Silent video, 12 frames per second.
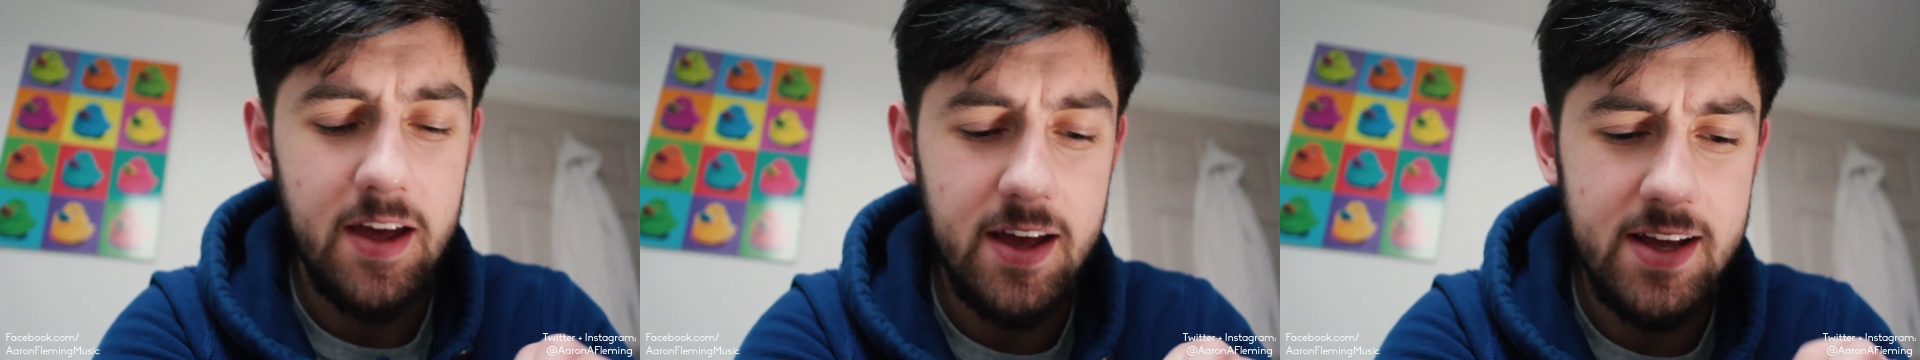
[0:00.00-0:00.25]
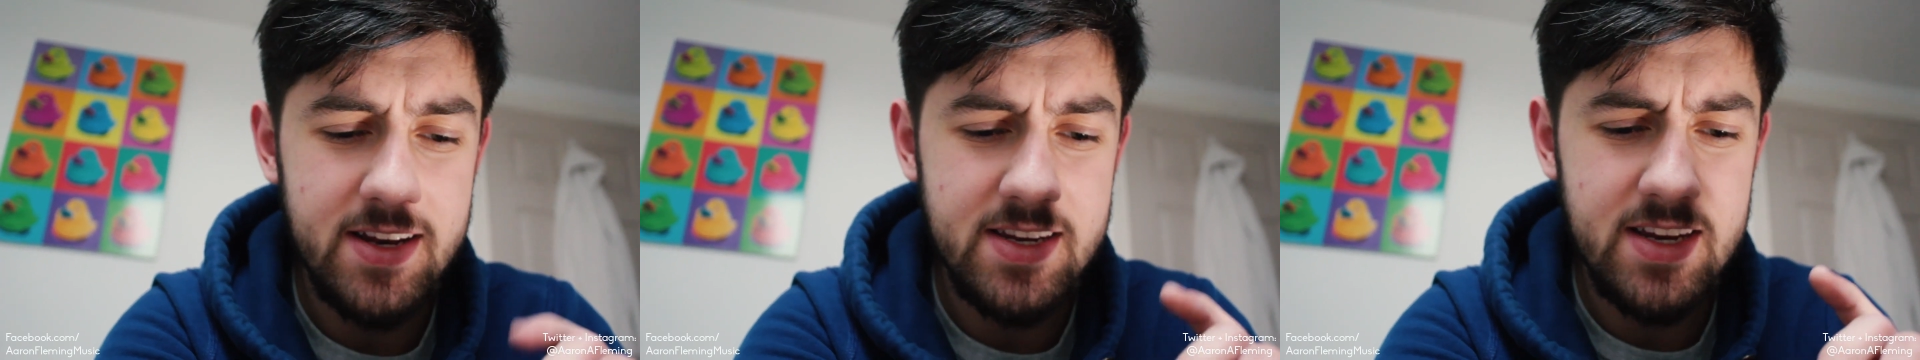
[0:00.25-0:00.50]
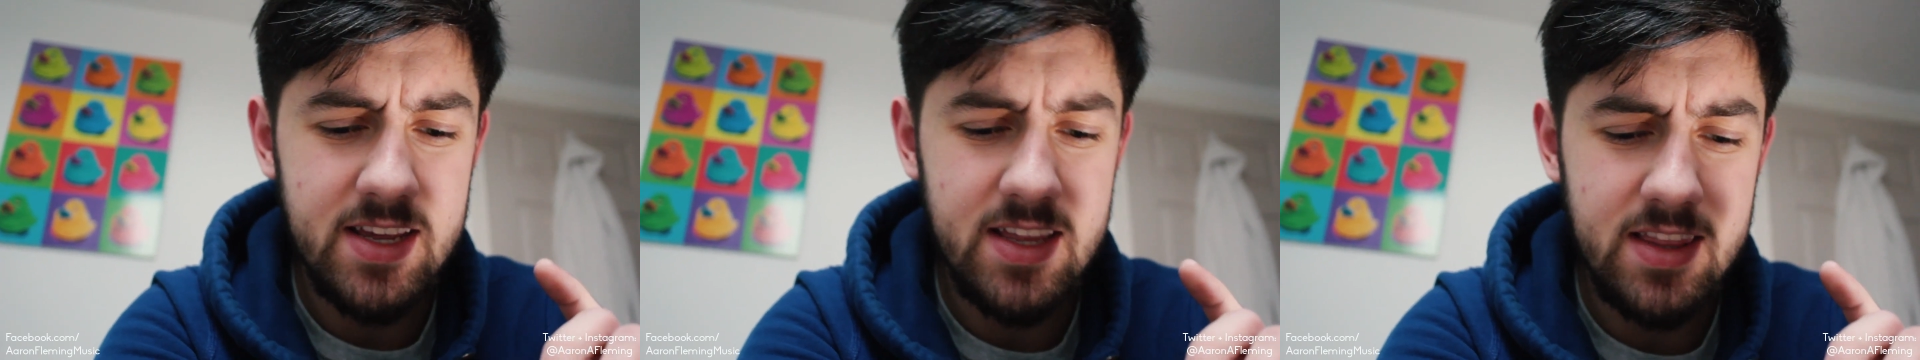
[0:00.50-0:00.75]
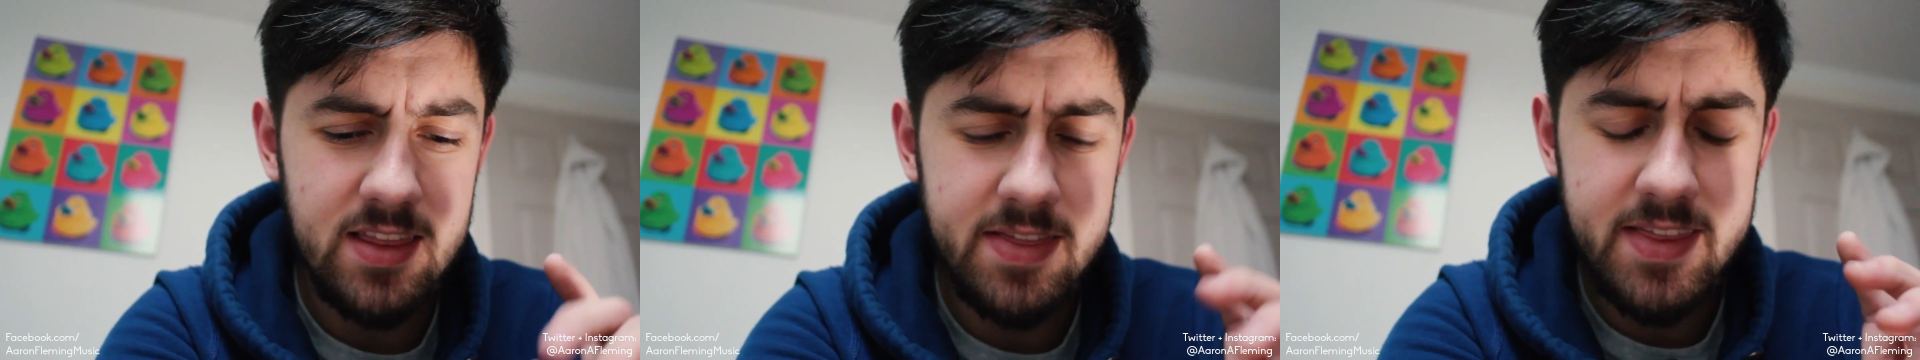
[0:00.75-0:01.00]
And
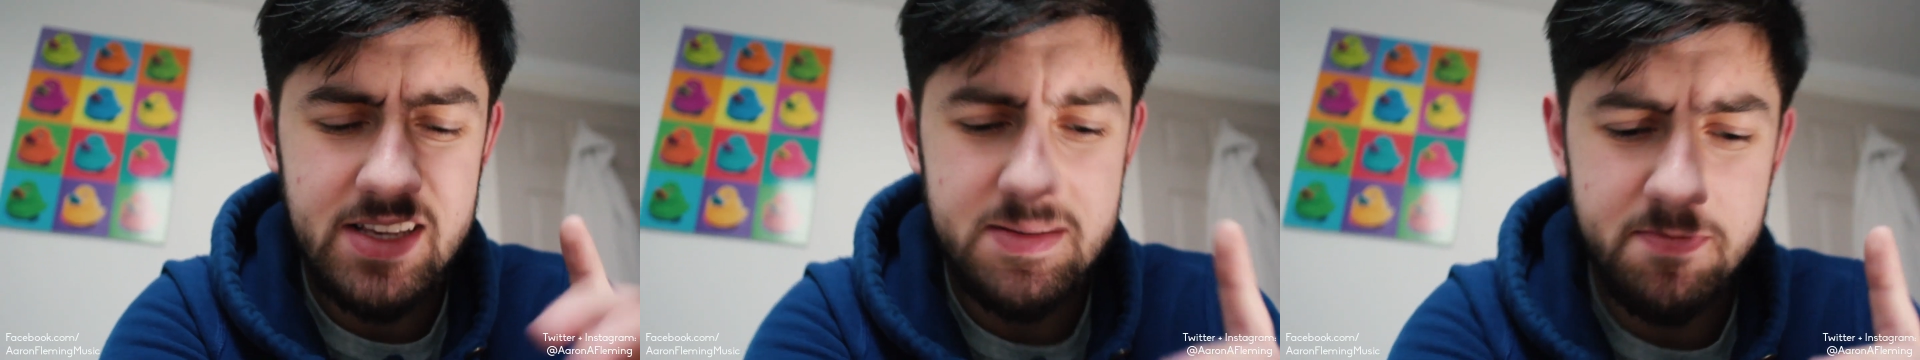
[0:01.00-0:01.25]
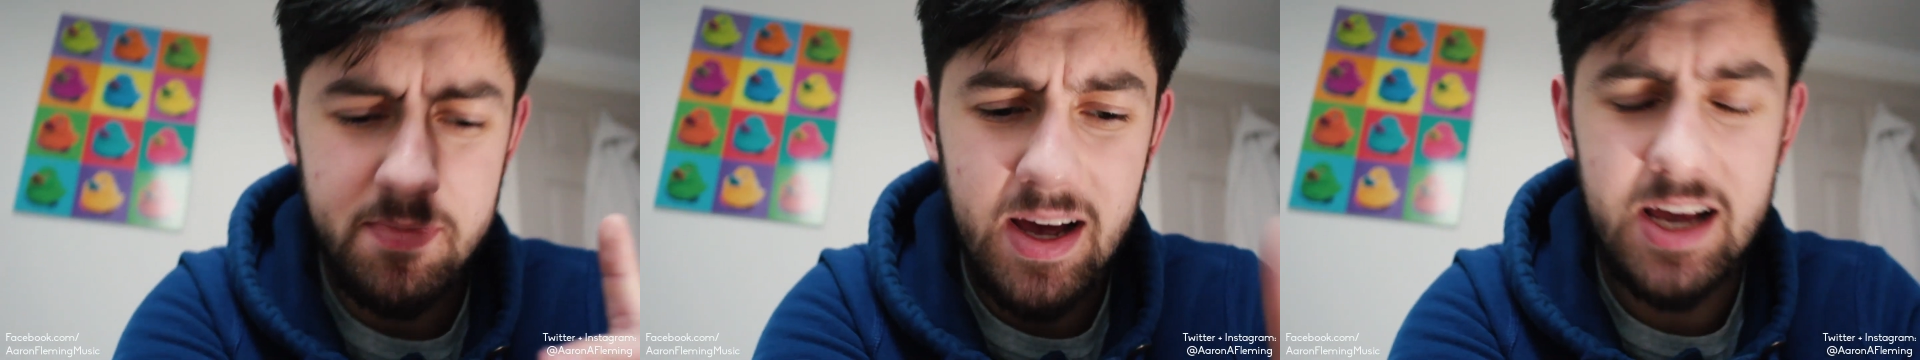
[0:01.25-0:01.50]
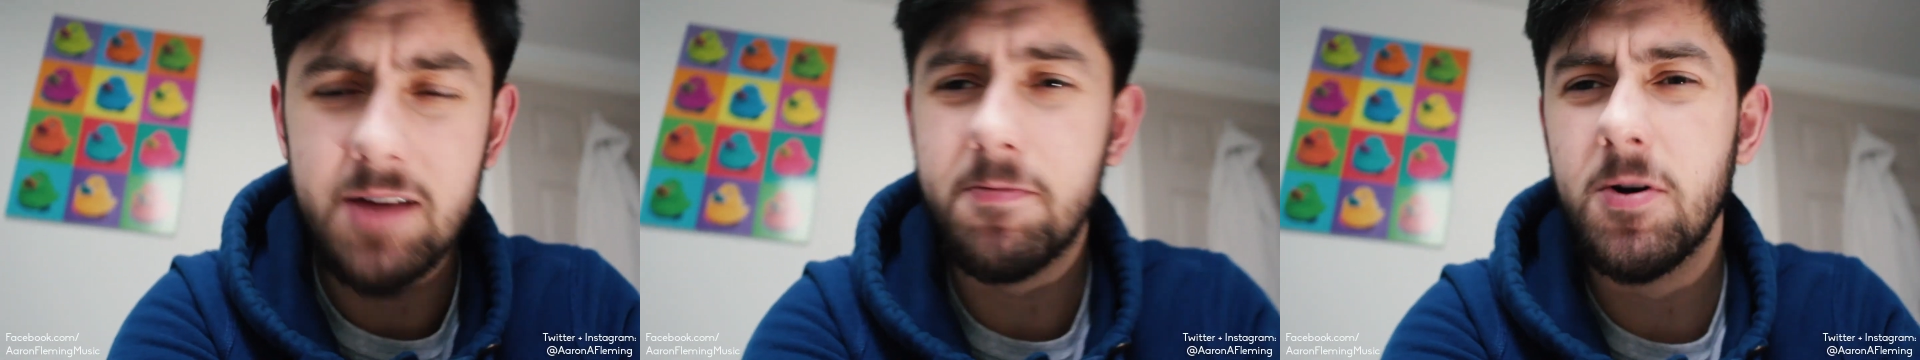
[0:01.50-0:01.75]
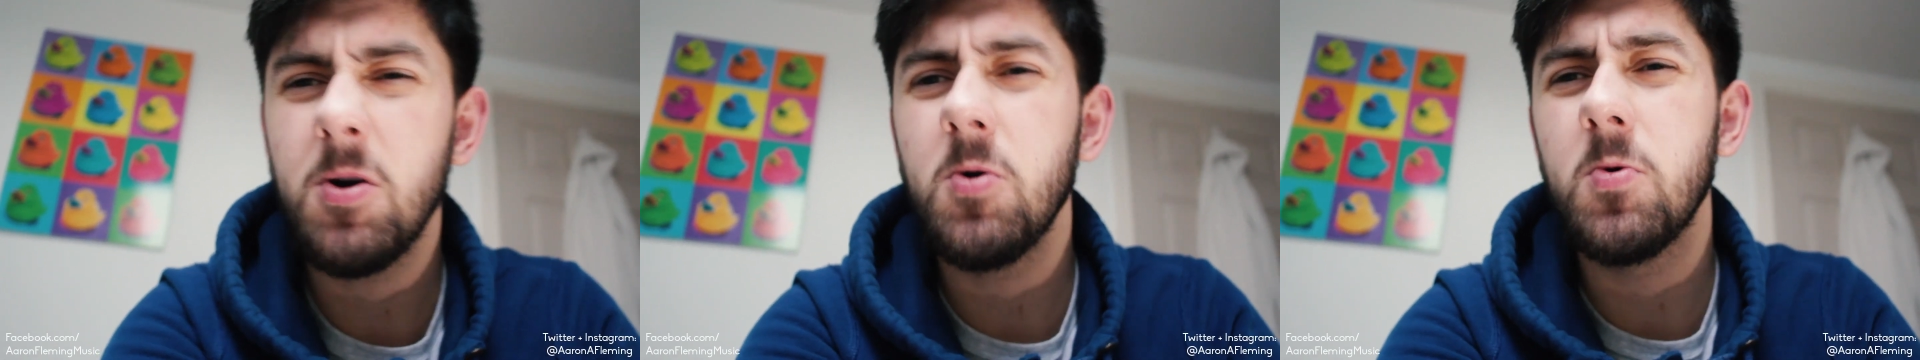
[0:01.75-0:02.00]
this Mac
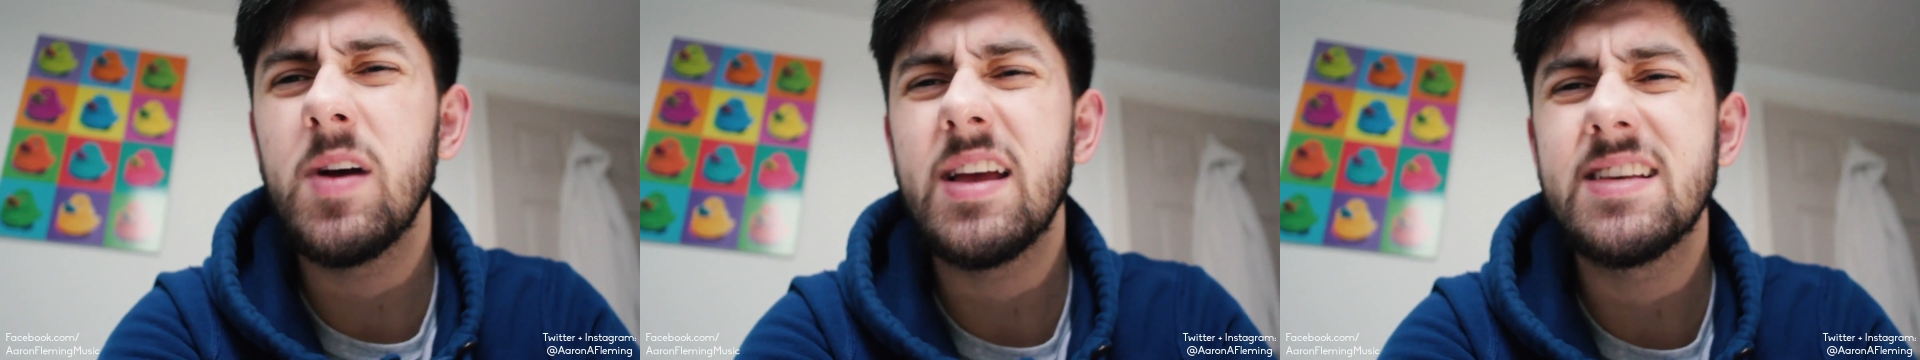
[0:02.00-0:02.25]
Pro